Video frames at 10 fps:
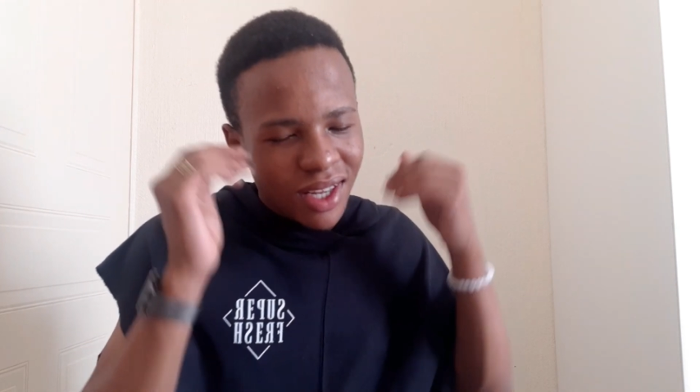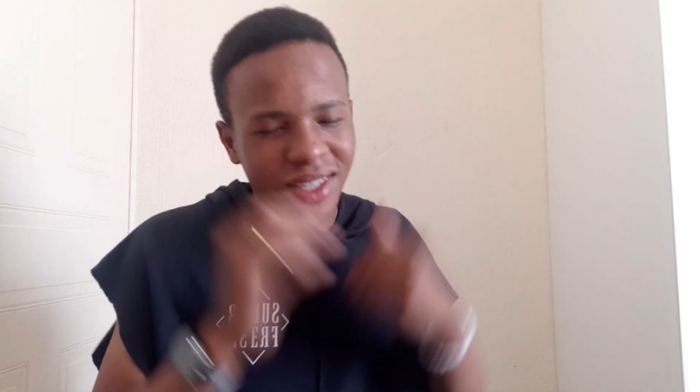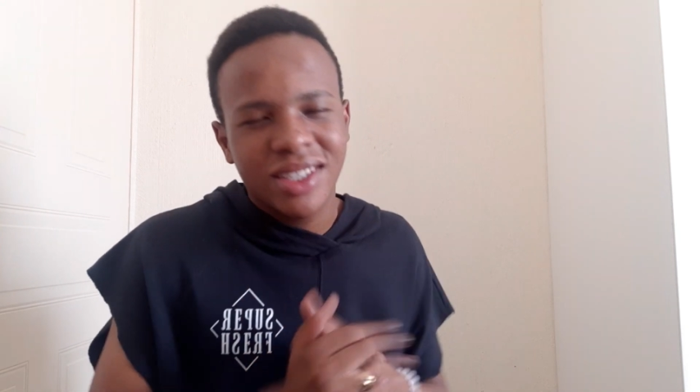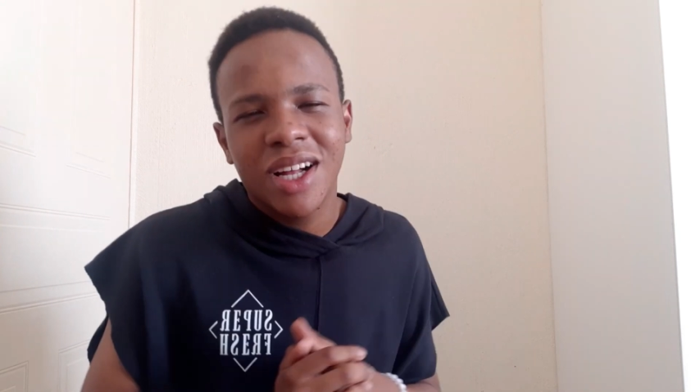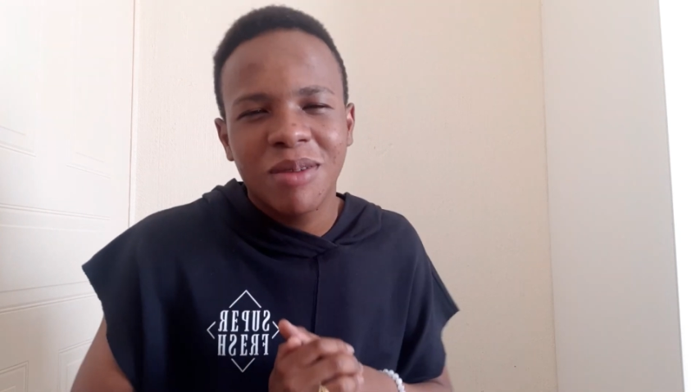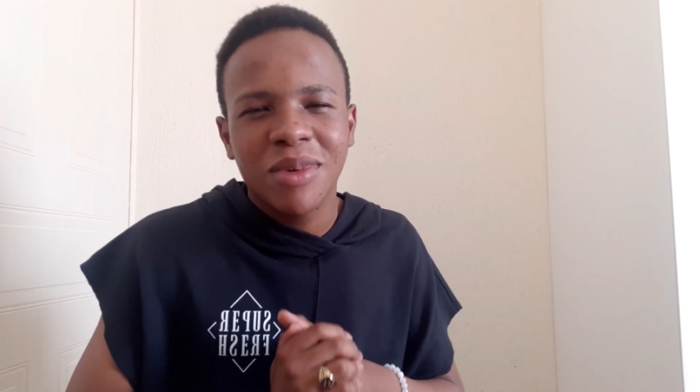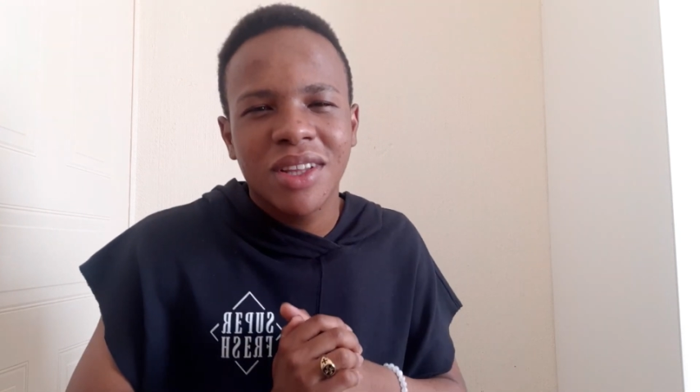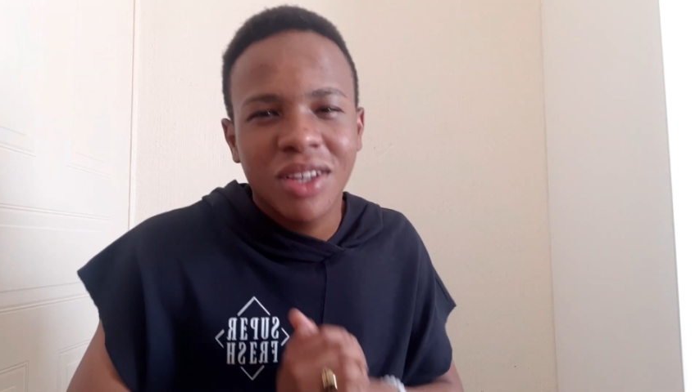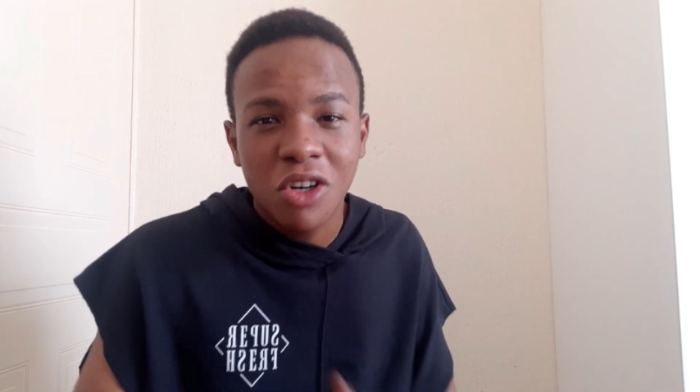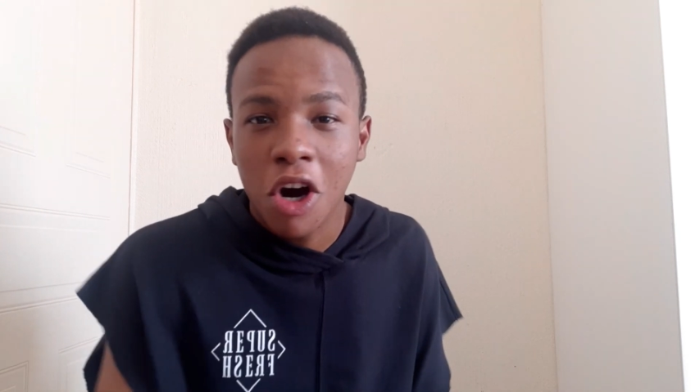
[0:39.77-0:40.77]
and tell me
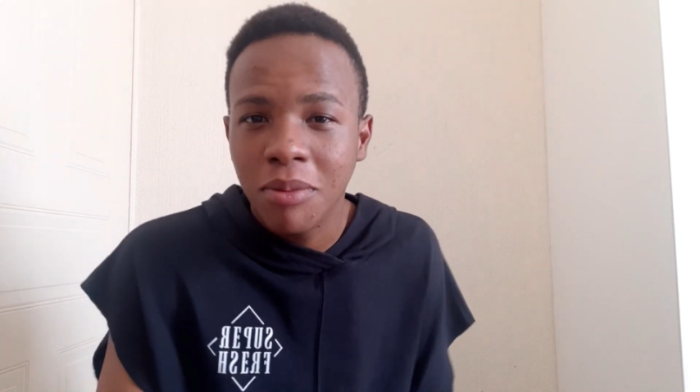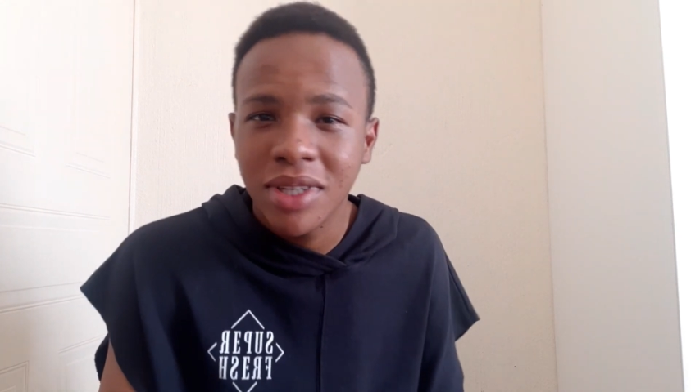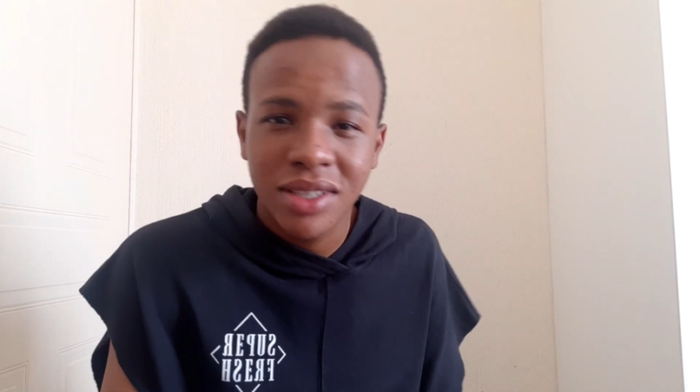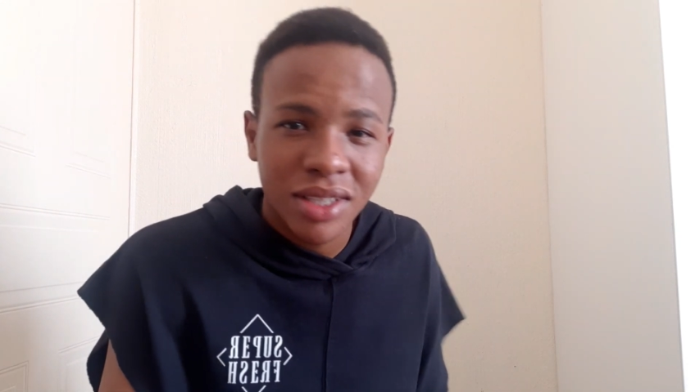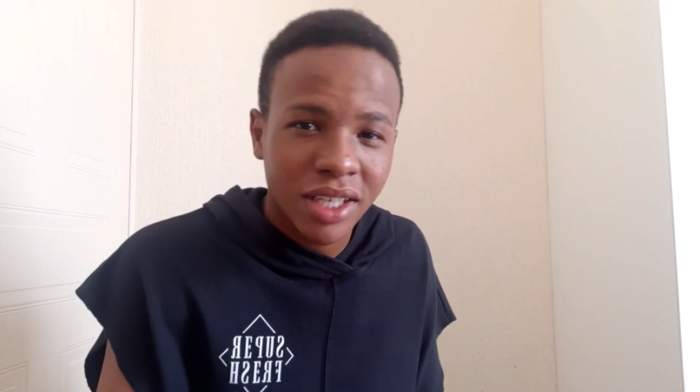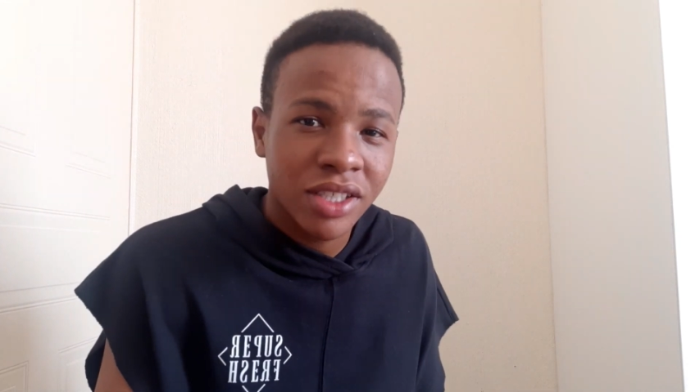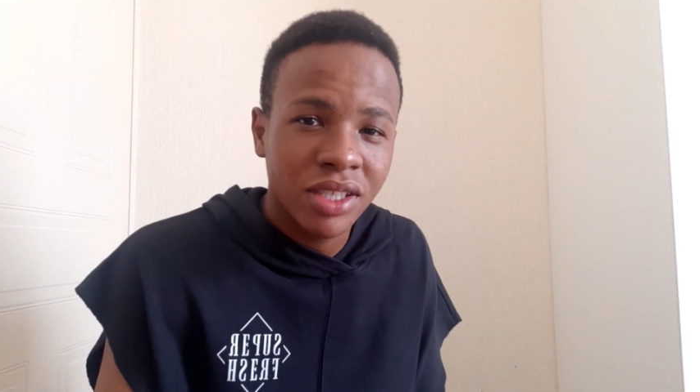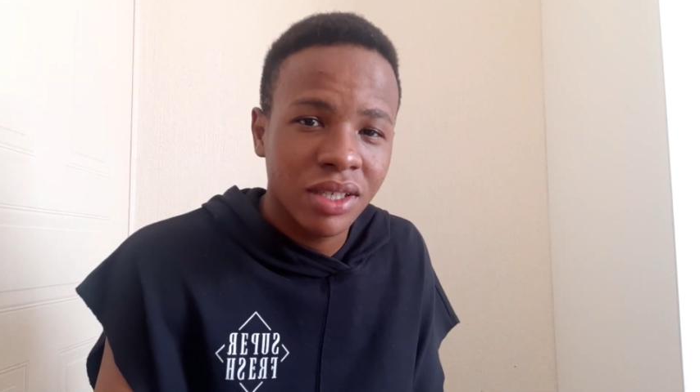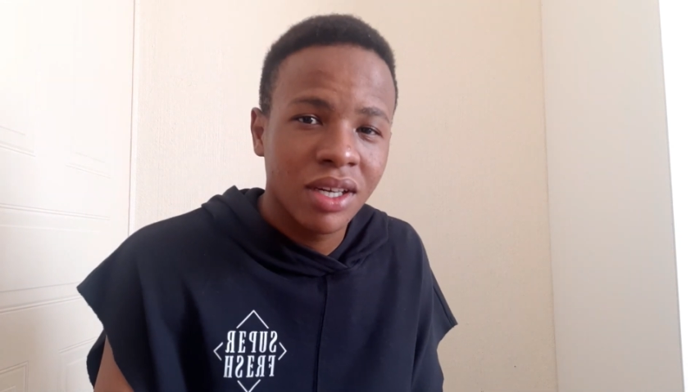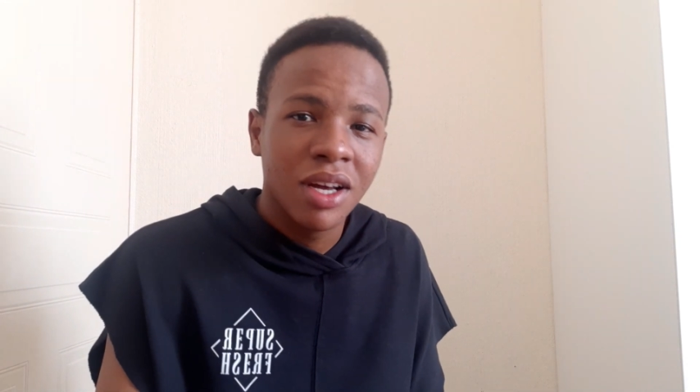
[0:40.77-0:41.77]
in the comment
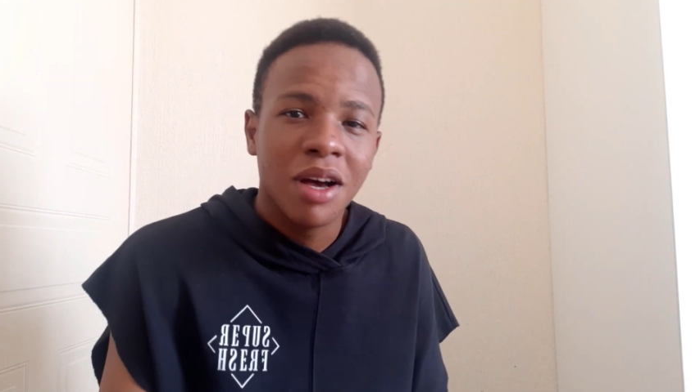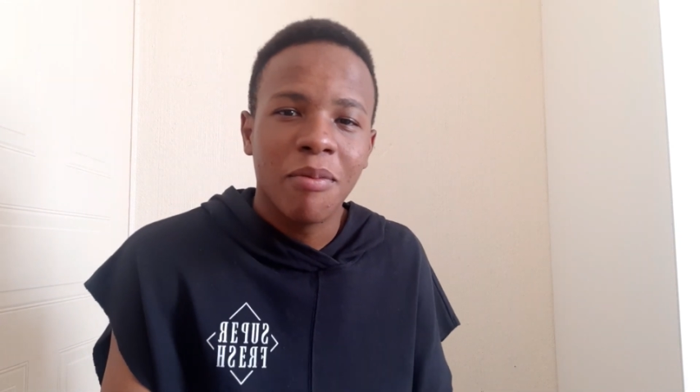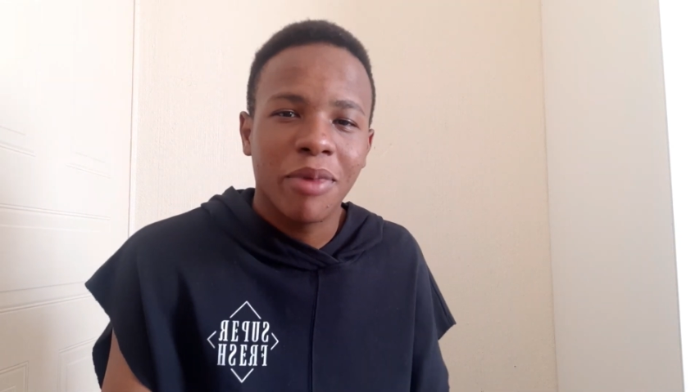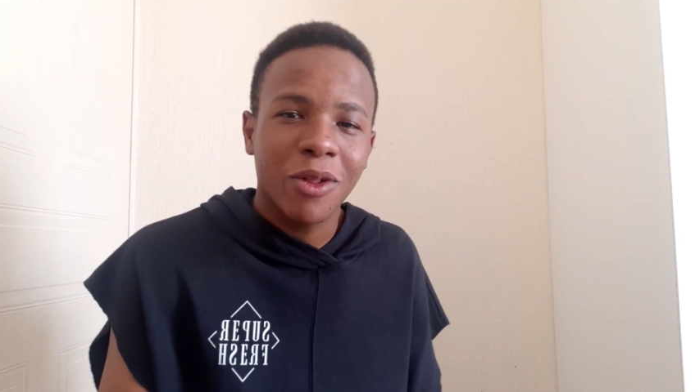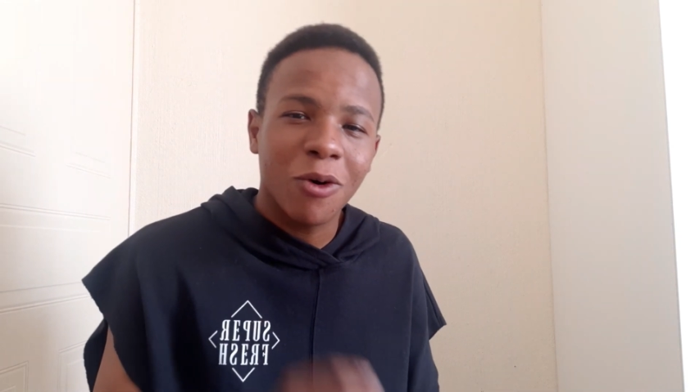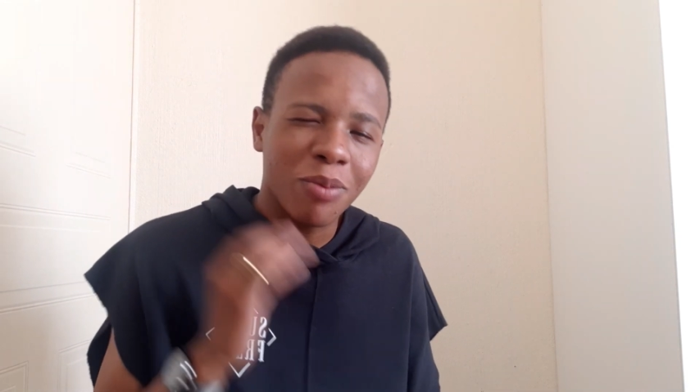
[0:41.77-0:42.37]
section below.